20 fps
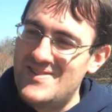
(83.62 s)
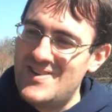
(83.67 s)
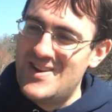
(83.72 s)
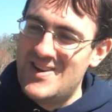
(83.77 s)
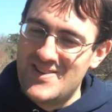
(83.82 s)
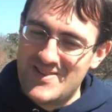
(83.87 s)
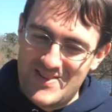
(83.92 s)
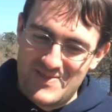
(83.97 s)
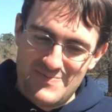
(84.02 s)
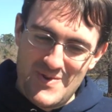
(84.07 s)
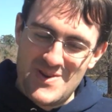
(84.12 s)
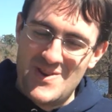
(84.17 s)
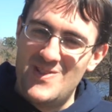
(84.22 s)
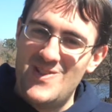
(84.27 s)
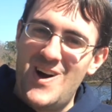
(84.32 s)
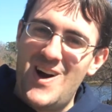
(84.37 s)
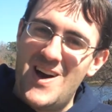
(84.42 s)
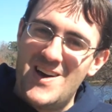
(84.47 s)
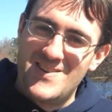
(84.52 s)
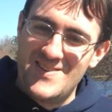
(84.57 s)
uh, spend a
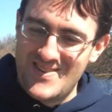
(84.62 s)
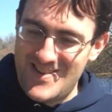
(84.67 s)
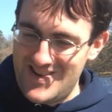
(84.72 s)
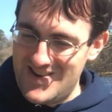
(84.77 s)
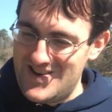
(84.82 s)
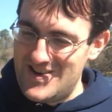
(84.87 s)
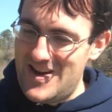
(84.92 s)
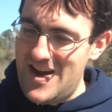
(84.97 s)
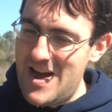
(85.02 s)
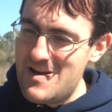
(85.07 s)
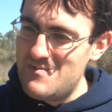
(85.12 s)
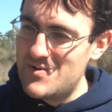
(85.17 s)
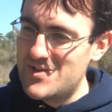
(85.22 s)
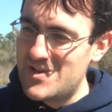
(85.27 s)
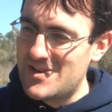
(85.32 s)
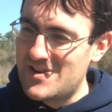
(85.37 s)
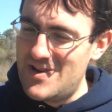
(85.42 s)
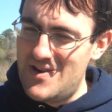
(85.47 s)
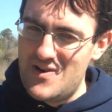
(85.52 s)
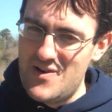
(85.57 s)
lot. Uh, I'm what
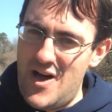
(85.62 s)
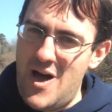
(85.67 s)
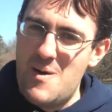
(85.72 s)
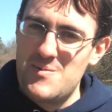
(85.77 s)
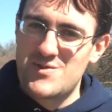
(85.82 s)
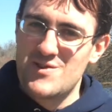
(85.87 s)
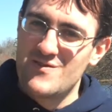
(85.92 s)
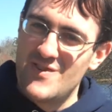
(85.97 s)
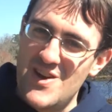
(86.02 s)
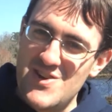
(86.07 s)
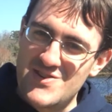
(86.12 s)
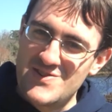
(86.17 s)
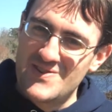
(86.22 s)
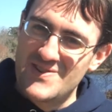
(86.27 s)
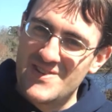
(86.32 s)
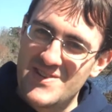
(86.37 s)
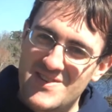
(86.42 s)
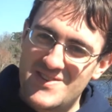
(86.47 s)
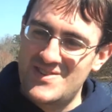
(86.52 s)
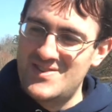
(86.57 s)
they call an
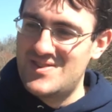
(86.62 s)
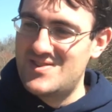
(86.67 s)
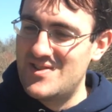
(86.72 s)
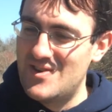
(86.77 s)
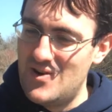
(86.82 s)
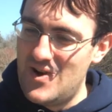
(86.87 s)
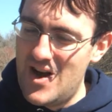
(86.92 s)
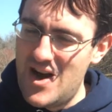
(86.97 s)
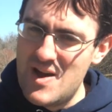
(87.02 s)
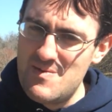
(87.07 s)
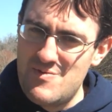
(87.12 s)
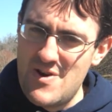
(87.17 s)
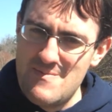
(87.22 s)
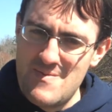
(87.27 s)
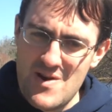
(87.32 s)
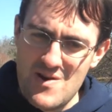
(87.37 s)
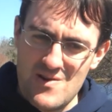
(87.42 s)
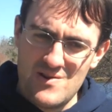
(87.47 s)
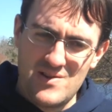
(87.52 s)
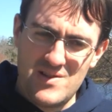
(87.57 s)
observationalist, so I
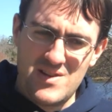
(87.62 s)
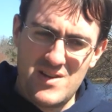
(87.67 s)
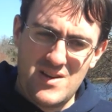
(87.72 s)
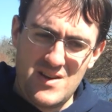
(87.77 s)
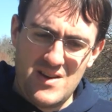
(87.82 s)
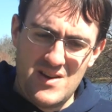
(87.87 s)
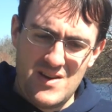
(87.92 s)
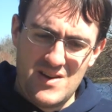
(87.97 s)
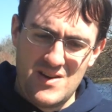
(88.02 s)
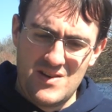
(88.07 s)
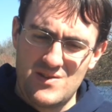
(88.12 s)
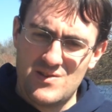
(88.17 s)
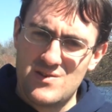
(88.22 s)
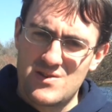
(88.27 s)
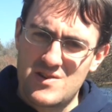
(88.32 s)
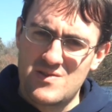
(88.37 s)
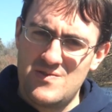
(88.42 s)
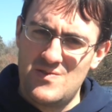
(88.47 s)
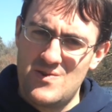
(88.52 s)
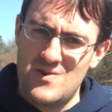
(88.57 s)
primarily uh,
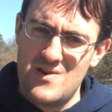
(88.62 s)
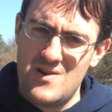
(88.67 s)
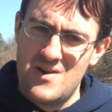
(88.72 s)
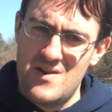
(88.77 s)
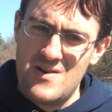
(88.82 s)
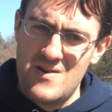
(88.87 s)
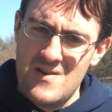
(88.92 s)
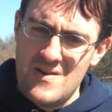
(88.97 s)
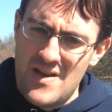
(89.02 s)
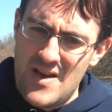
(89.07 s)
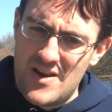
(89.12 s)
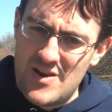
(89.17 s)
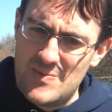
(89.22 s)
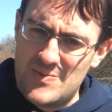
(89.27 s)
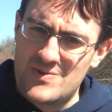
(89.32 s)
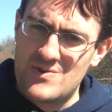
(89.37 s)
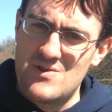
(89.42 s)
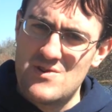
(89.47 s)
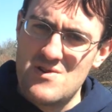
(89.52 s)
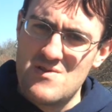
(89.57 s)
look for and
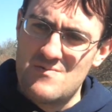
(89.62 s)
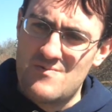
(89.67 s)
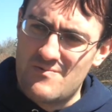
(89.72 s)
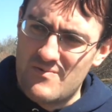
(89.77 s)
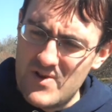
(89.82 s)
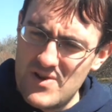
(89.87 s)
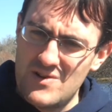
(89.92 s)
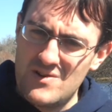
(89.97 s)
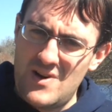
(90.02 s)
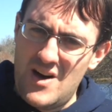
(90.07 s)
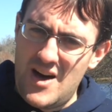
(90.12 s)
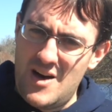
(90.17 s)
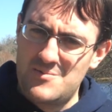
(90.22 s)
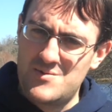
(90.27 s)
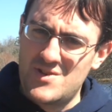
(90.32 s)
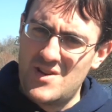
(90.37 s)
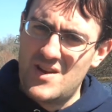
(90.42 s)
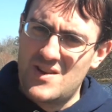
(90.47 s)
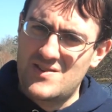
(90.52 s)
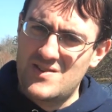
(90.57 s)
observe real
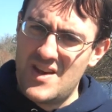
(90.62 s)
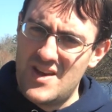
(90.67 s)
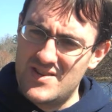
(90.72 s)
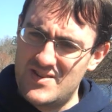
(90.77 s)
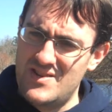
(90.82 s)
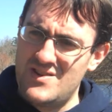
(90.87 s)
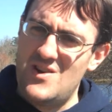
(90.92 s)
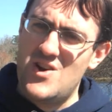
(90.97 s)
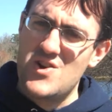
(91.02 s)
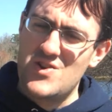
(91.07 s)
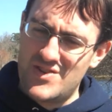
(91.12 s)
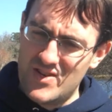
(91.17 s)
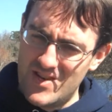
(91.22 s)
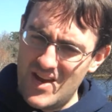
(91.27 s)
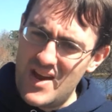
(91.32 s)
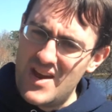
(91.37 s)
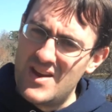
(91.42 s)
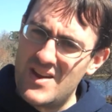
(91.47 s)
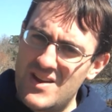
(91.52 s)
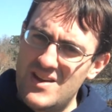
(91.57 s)
objects as they are
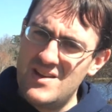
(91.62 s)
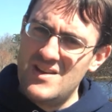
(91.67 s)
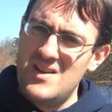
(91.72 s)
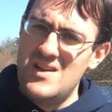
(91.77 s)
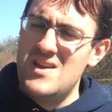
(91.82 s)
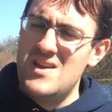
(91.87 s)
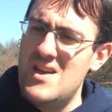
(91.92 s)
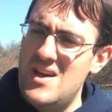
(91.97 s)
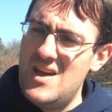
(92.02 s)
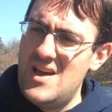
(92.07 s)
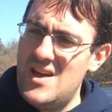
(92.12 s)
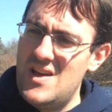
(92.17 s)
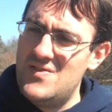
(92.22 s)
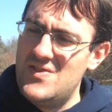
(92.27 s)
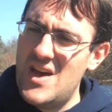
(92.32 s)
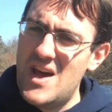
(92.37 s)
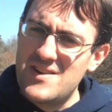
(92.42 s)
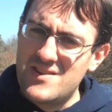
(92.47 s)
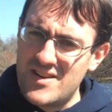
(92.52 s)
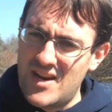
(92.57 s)
today, and
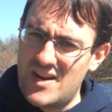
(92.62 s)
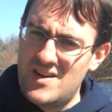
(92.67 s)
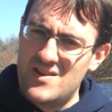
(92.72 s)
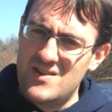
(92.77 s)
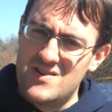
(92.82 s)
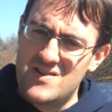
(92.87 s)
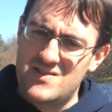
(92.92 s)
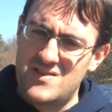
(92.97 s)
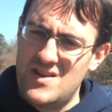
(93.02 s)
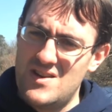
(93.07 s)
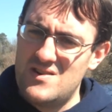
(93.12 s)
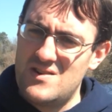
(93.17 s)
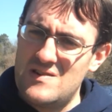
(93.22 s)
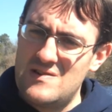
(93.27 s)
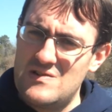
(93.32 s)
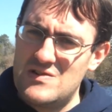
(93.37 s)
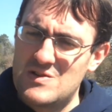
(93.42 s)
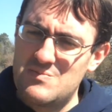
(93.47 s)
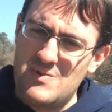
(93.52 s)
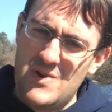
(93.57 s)
that data is then
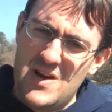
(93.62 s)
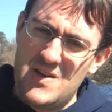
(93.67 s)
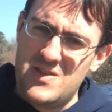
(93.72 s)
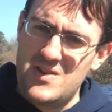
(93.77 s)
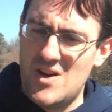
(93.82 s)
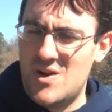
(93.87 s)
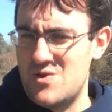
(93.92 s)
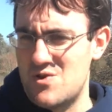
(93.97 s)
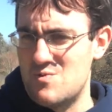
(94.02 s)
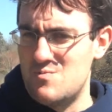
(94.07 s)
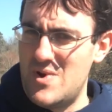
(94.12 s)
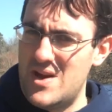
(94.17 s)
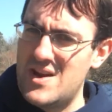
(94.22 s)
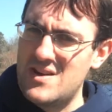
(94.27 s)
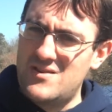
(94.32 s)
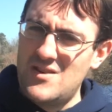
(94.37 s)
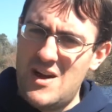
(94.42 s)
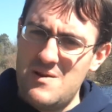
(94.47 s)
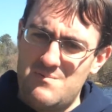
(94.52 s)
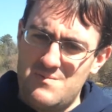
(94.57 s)
used by the other
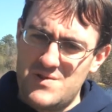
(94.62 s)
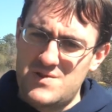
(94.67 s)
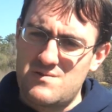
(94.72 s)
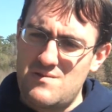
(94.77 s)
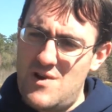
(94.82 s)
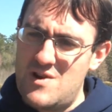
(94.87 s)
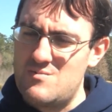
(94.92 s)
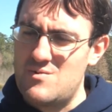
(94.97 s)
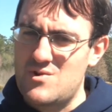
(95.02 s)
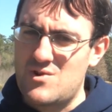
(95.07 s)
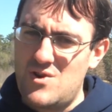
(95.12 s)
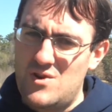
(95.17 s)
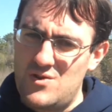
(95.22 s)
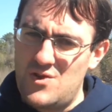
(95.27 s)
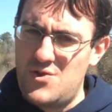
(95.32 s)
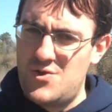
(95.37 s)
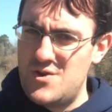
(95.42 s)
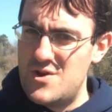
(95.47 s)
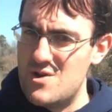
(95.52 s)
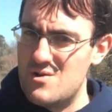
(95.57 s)
main type of astronomer called a
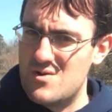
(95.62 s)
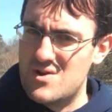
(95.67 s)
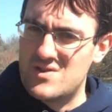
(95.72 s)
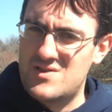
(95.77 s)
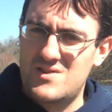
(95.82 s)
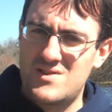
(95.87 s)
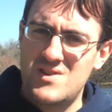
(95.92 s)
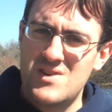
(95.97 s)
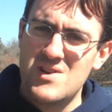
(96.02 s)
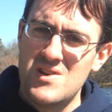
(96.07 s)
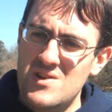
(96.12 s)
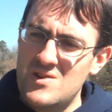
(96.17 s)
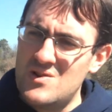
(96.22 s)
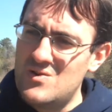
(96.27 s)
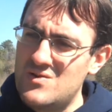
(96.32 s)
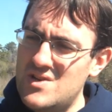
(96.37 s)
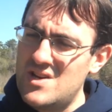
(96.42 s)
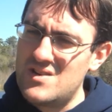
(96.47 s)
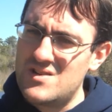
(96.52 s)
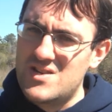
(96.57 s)
theorist,
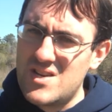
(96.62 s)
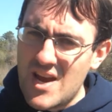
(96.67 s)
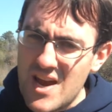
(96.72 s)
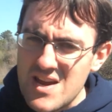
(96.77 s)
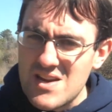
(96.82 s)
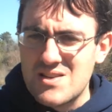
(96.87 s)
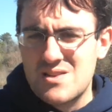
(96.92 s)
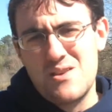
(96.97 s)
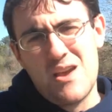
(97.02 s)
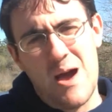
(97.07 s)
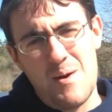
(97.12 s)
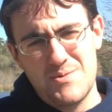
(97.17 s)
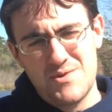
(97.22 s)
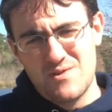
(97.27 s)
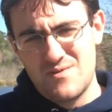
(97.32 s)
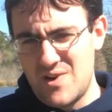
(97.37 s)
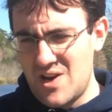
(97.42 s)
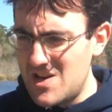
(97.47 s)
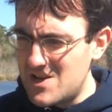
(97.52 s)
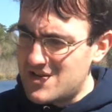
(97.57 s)
who then takes the
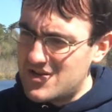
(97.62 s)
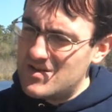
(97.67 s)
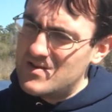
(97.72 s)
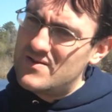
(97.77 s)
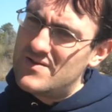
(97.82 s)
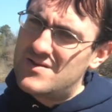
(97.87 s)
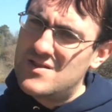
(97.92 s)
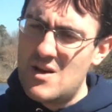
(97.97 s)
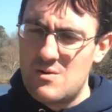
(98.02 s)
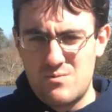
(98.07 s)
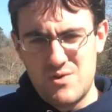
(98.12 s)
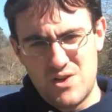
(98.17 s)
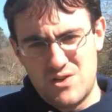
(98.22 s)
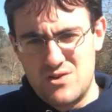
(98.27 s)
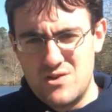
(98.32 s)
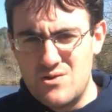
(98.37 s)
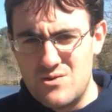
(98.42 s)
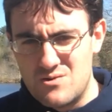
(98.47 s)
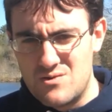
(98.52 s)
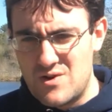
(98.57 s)
observations that we
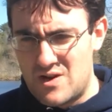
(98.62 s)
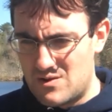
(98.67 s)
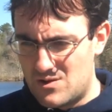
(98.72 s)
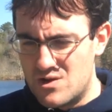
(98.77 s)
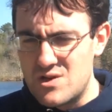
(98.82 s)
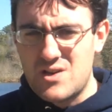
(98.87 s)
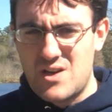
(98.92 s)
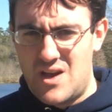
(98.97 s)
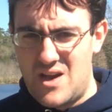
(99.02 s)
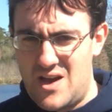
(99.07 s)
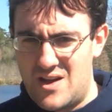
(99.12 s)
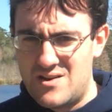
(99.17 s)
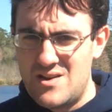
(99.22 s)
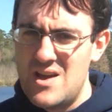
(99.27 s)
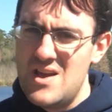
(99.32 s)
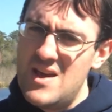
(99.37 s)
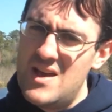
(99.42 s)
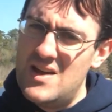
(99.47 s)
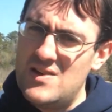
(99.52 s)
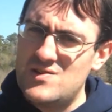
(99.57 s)
do and look at
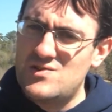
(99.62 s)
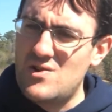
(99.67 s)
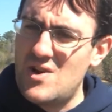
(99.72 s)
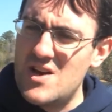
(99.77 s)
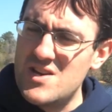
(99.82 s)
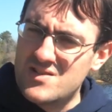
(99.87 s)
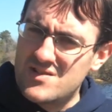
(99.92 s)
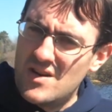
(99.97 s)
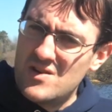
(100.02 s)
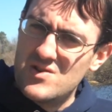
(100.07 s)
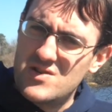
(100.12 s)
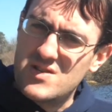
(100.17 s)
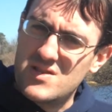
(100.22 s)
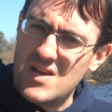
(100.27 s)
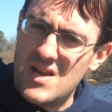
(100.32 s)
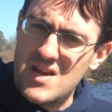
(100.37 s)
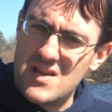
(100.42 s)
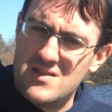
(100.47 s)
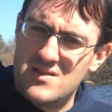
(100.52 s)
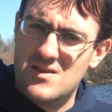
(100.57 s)
and tries to
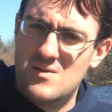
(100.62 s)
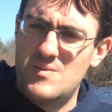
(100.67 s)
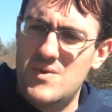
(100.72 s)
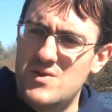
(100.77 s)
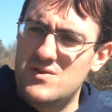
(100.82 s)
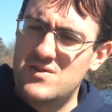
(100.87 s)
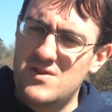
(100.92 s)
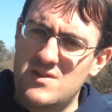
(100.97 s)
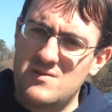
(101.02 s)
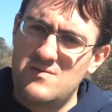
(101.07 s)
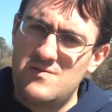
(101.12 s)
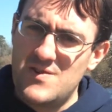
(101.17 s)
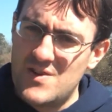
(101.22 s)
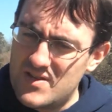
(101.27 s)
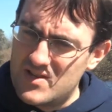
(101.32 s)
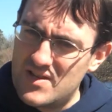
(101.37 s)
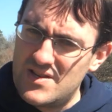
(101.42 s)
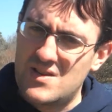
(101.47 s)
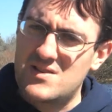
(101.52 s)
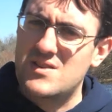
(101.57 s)
understand them using
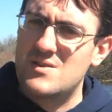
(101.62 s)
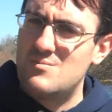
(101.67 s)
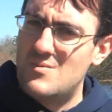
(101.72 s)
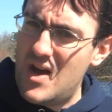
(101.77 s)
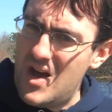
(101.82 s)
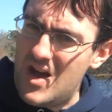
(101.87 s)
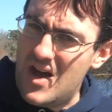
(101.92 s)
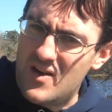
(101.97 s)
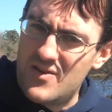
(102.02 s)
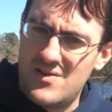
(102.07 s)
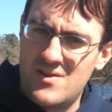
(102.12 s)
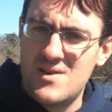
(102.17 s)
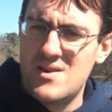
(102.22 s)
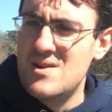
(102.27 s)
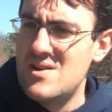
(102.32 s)
physics and math.